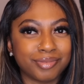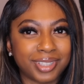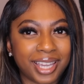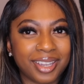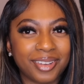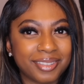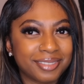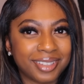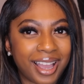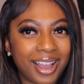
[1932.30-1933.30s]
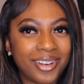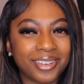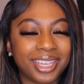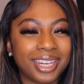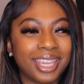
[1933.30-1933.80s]
I
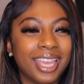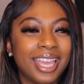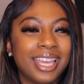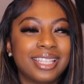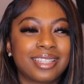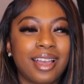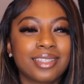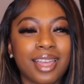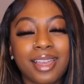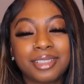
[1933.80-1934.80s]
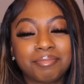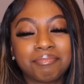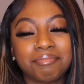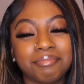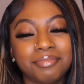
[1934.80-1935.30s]
don't get it. So I was
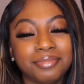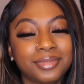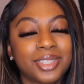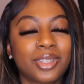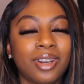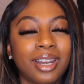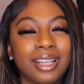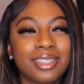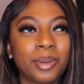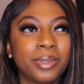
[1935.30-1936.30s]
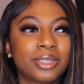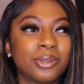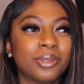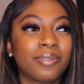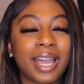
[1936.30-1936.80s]
like, So then I start putting
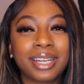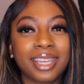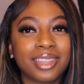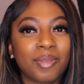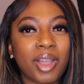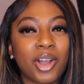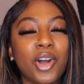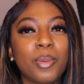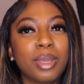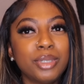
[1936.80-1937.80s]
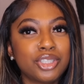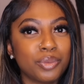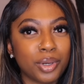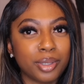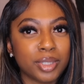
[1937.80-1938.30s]
2 and 5 together. I'm like, oh, maybe she
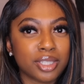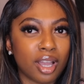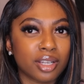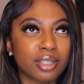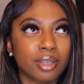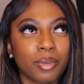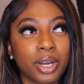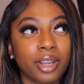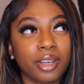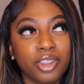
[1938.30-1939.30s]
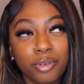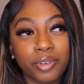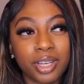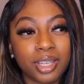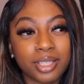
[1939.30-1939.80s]
want him to talk to one of her other
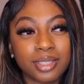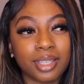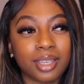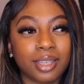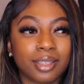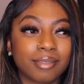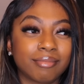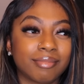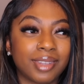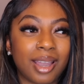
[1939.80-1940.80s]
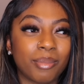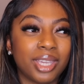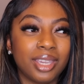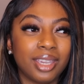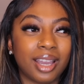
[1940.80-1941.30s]
friends. Not
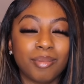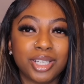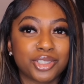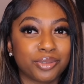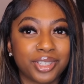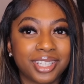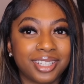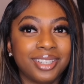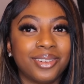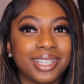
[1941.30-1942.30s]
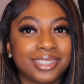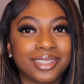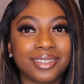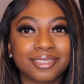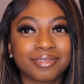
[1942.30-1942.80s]
me. I'm not your friend anyway.
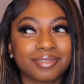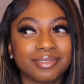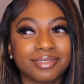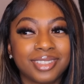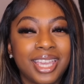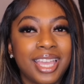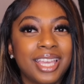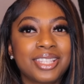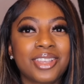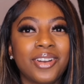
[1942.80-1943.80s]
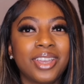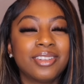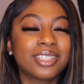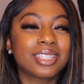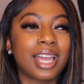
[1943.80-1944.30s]
So he
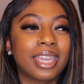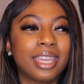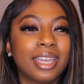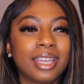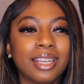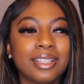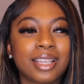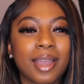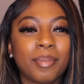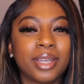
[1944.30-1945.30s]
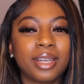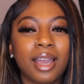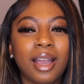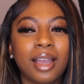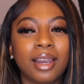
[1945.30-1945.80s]
was just like, yeah. He was like, but
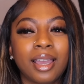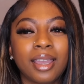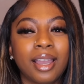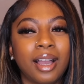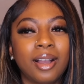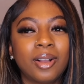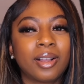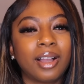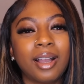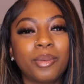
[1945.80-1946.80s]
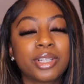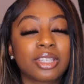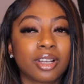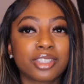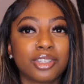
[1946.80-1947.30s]
nah, like, I want to
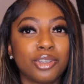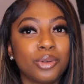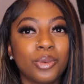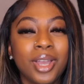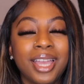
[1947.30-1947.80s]
talk to you.